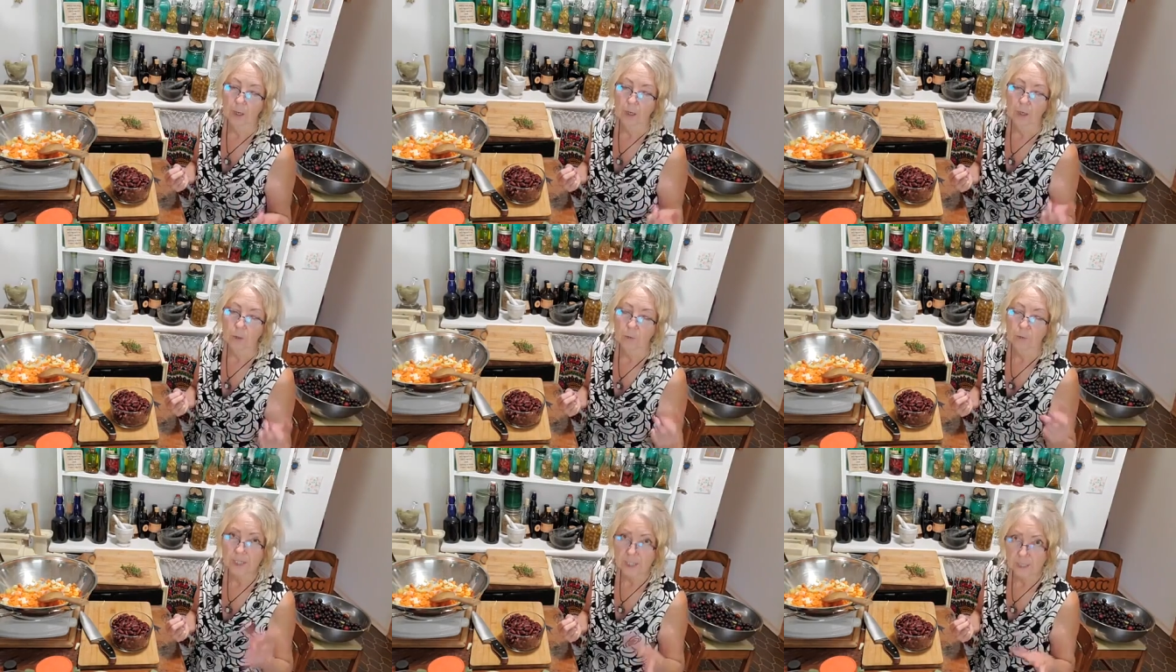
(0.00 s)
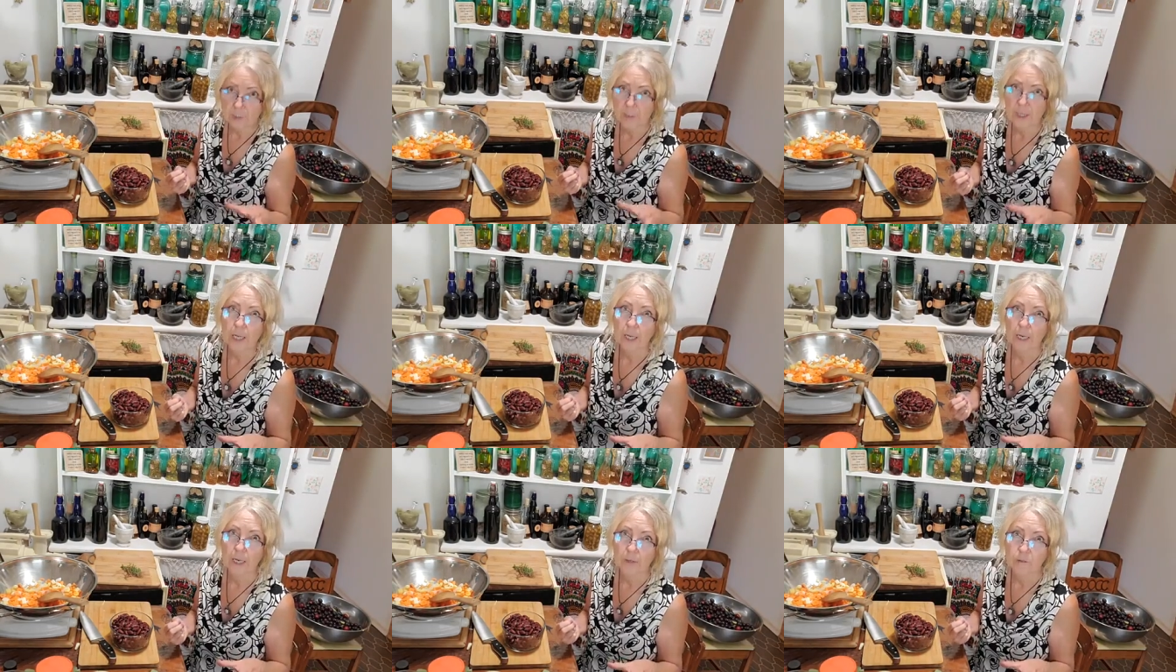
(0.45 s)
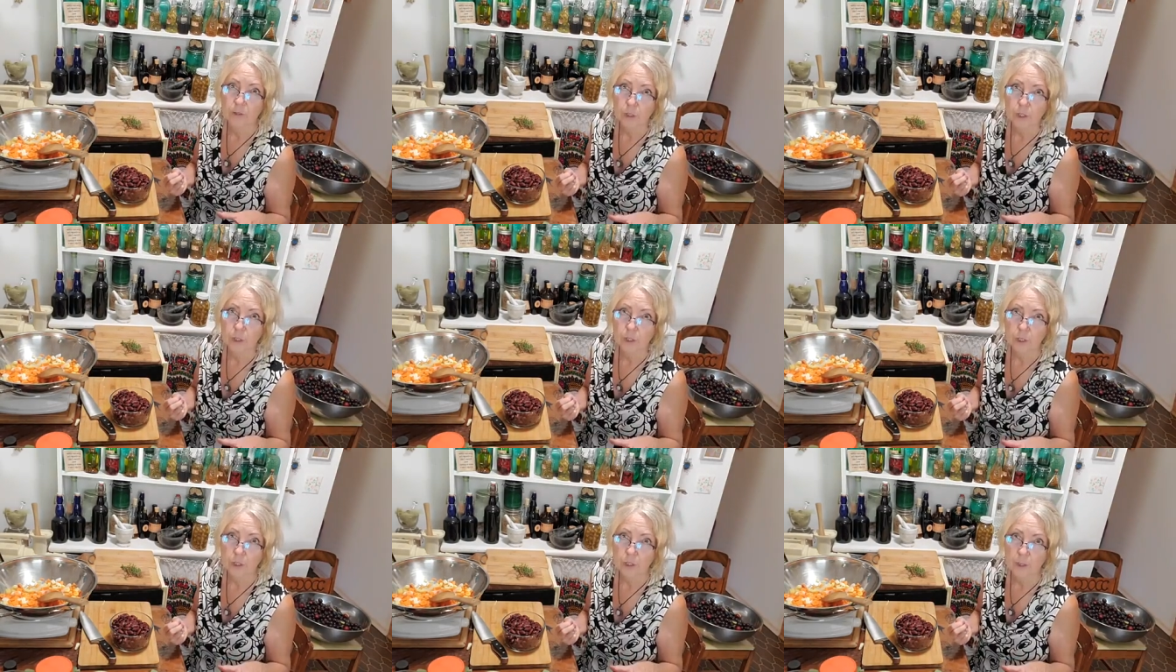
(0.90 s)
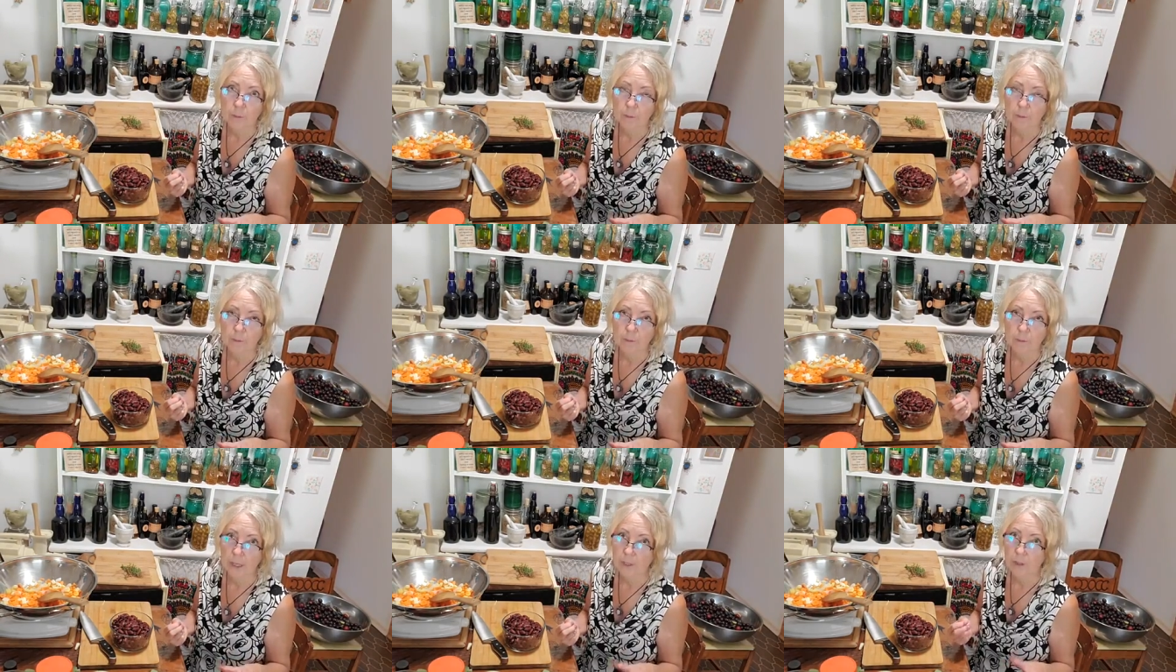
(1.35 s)
rinse them again after you cook them.
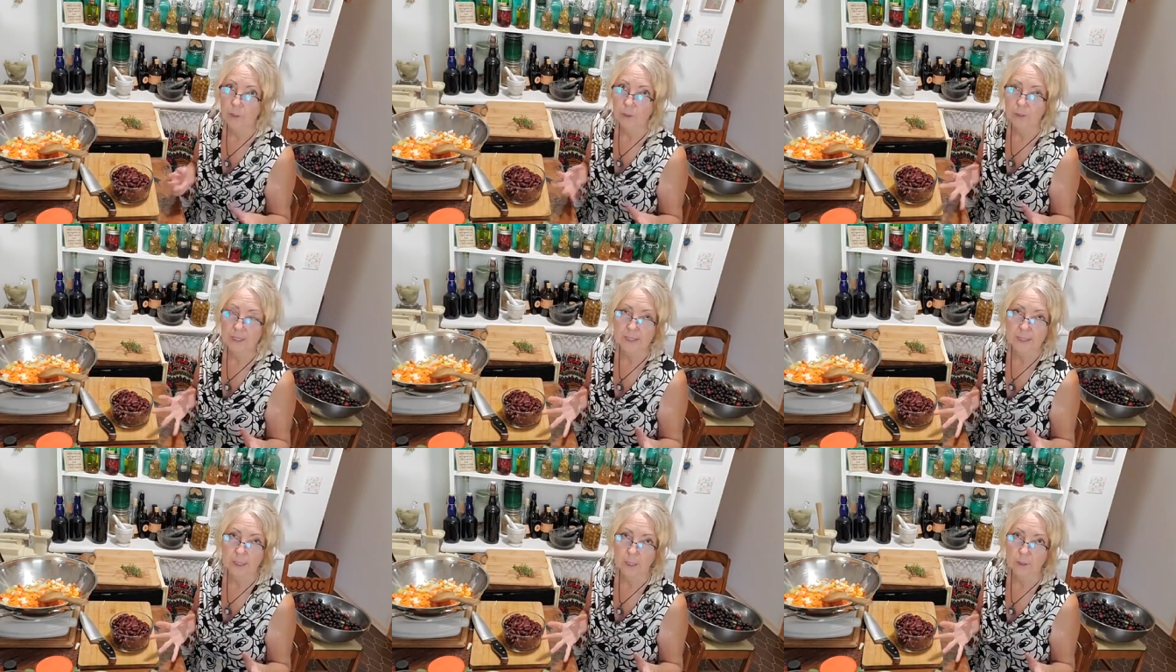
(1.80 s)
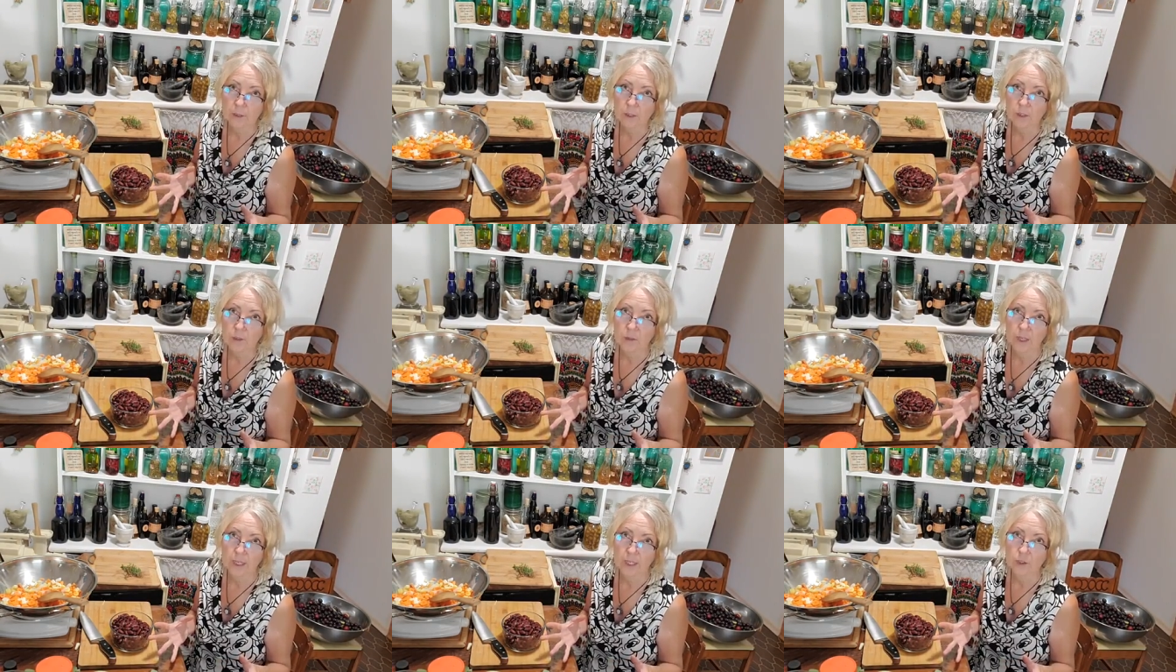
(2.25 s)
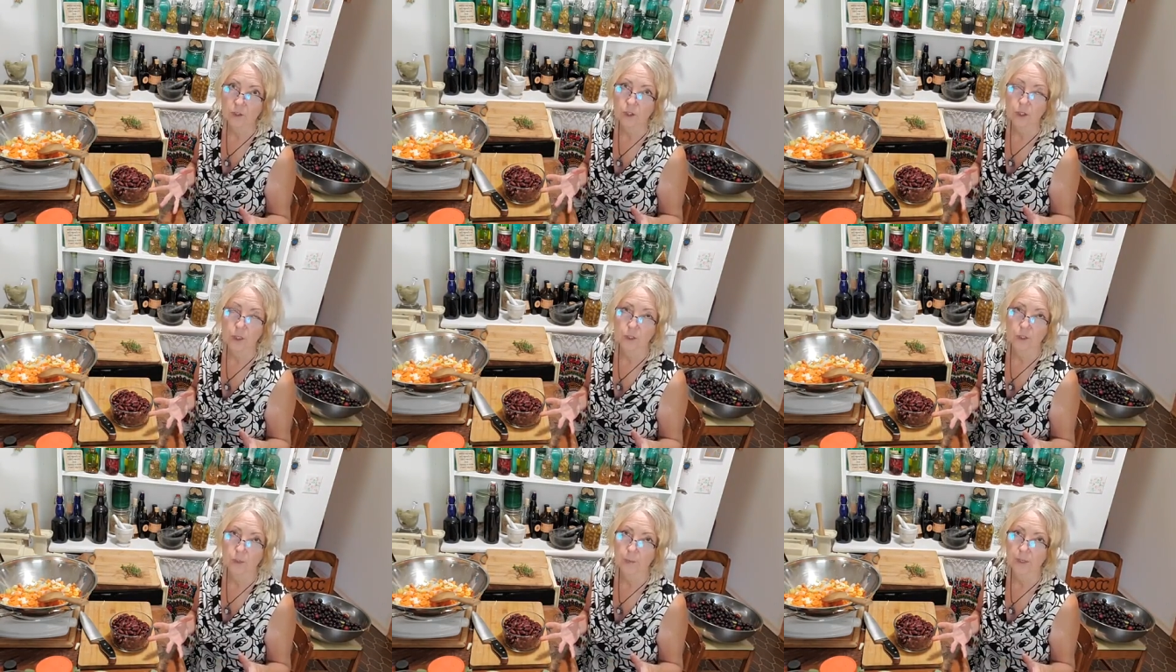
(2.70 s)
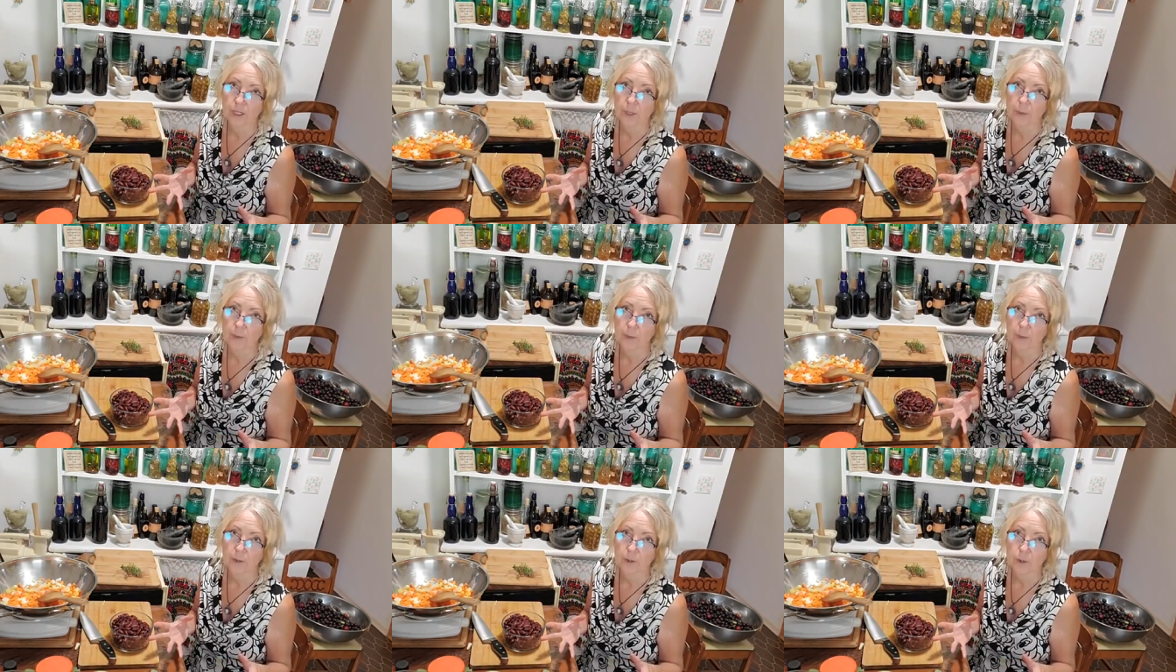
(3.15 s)
I know it sounds strange, not too many
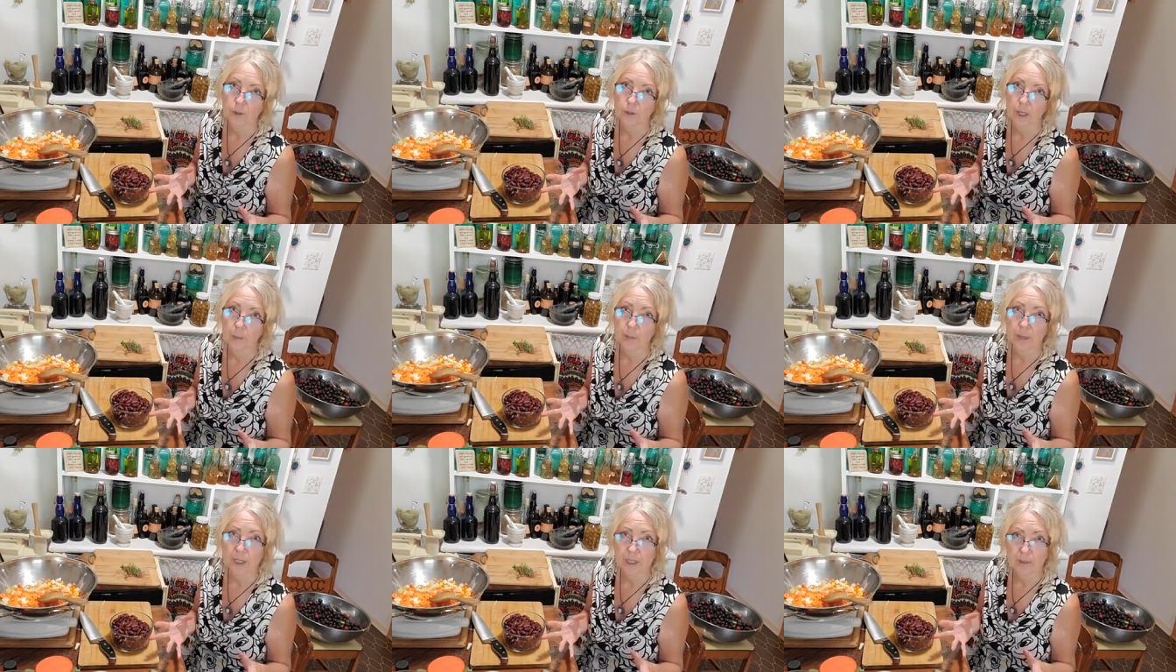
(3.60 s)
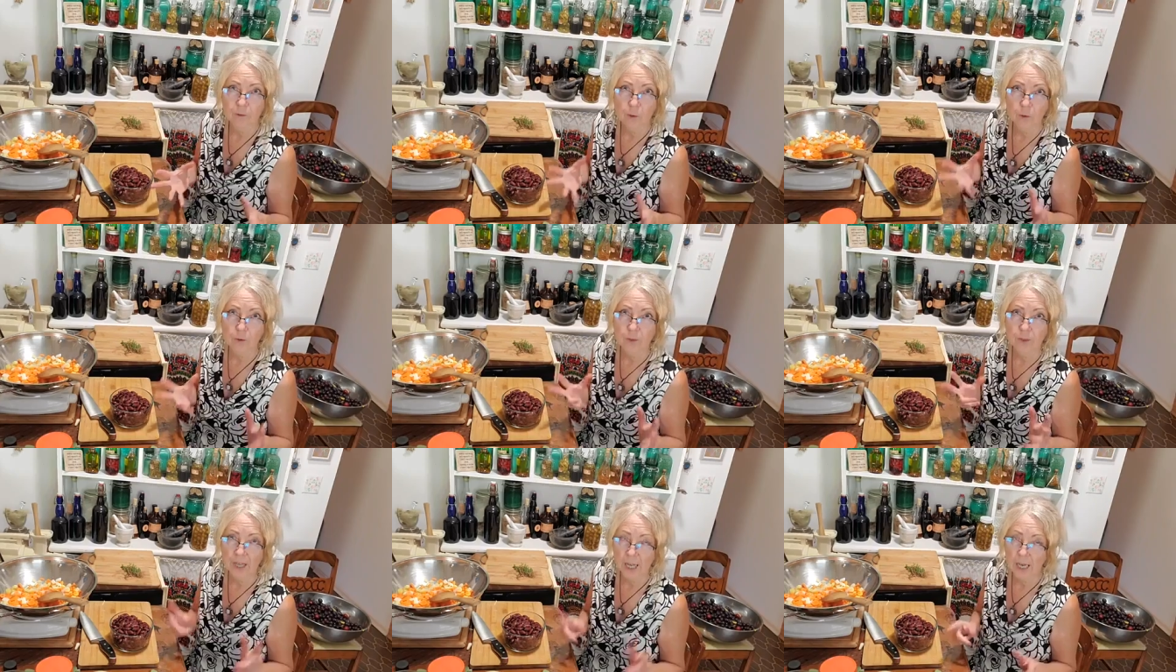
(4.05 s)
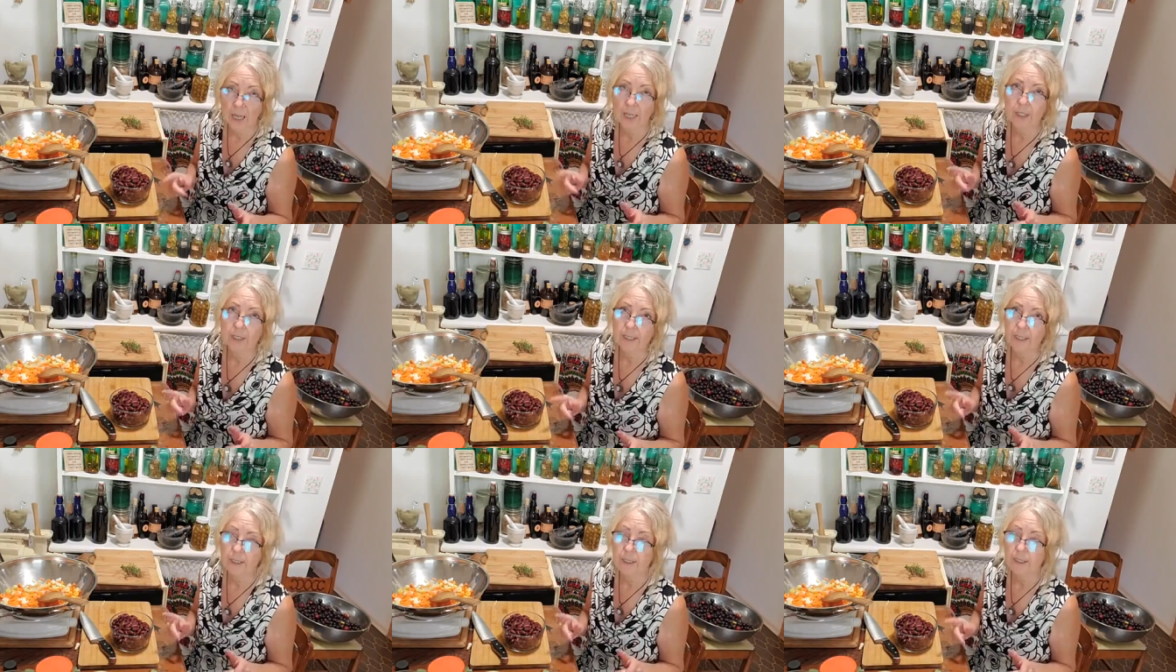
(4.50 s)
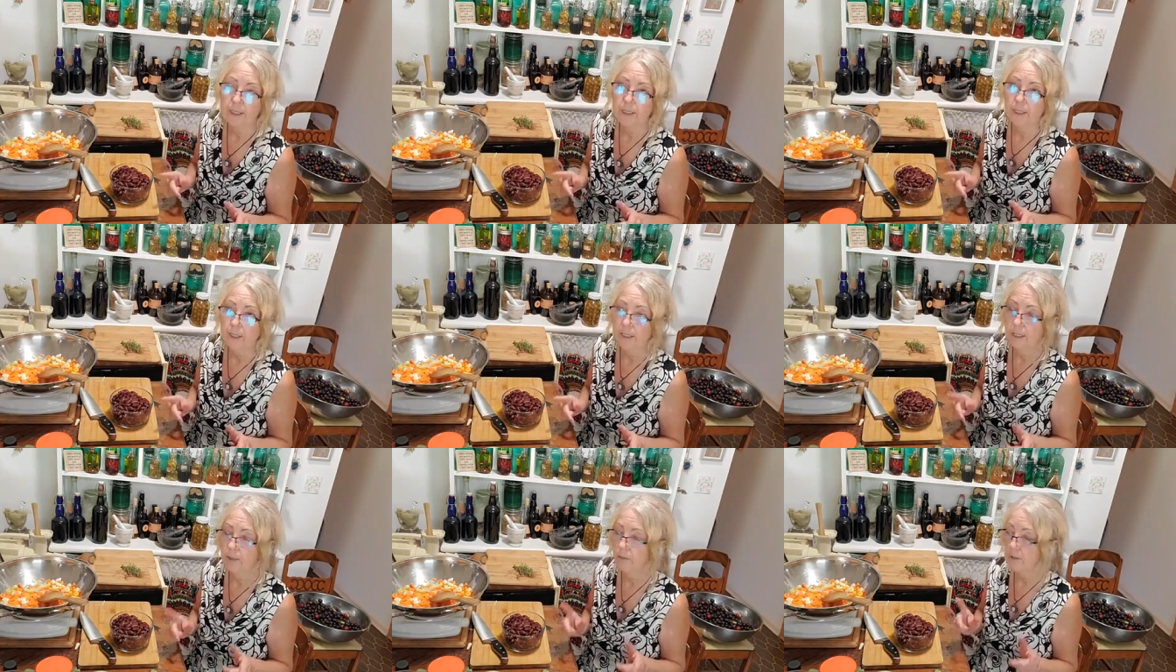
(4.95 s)
people do that, but if you're that
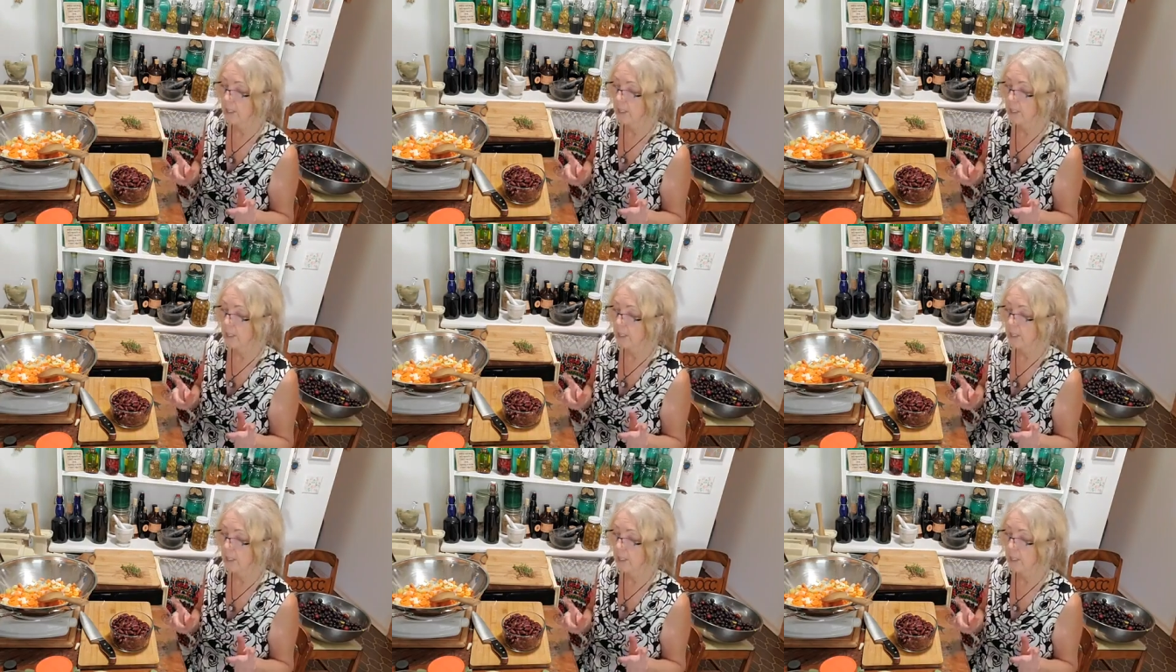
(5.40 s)
sensitive,